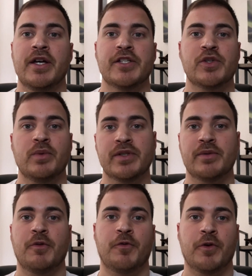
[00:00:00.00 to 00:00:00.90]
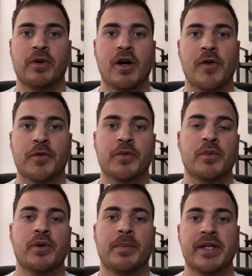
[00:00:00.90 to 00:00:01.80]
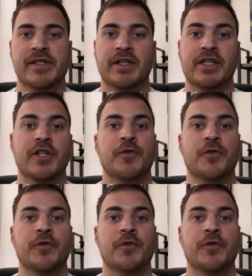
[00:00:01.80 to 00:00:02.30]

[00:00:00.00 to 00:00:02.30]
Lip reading: So what is a referral offer? Well, basically,